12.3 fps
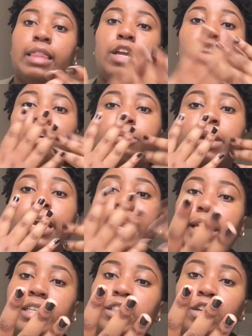then it'll be
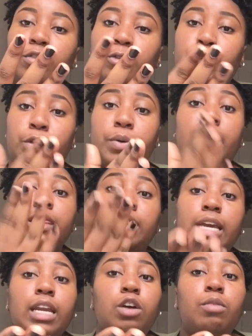easier for you. And
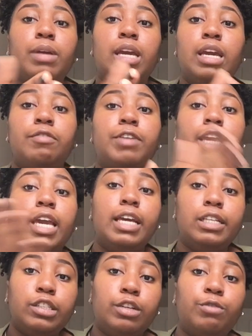then it'll be even
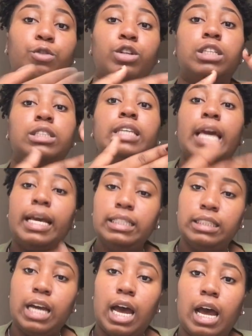easier for the
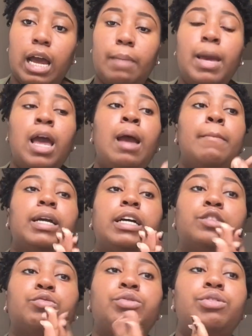test time,
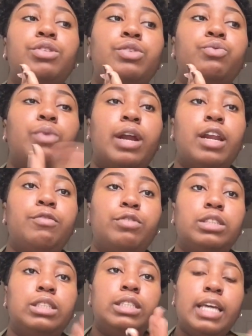because when you're ready
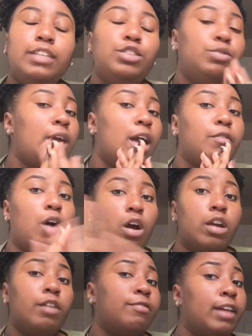for the test, you have
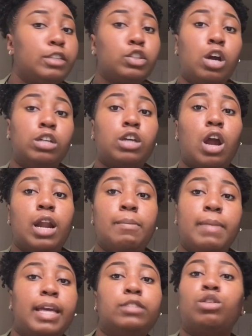all your flashcards already
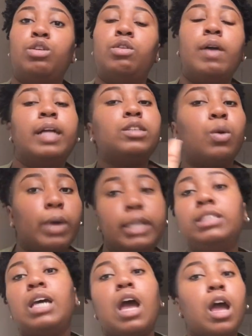made, so you don't have to
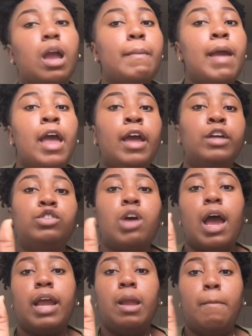waste time
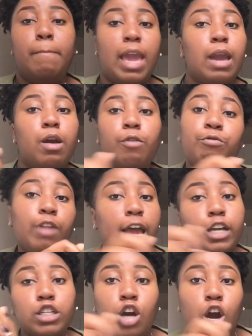trying to make
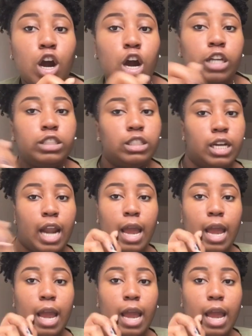flashcards